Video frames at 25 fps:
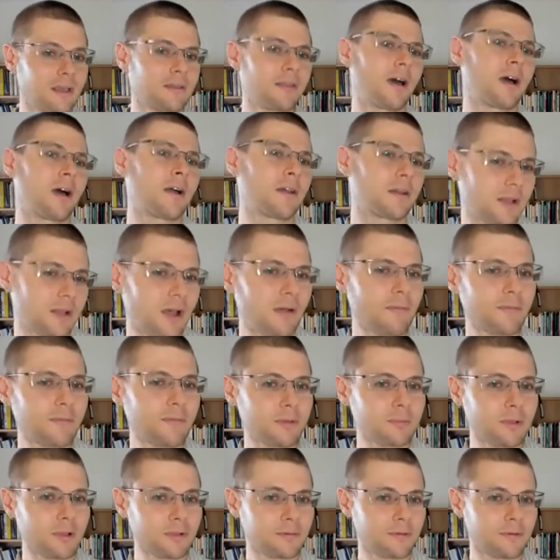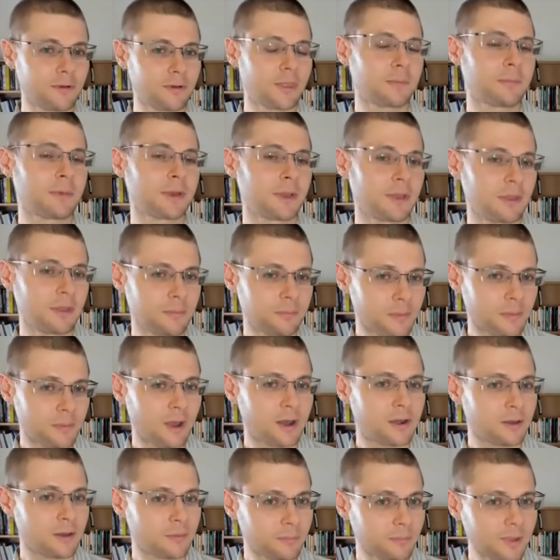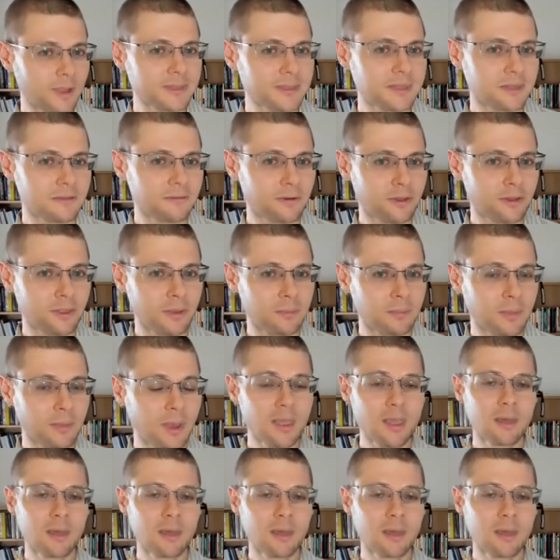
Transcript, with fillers: aren't comfortable for them, uh, aren't pleasant for them,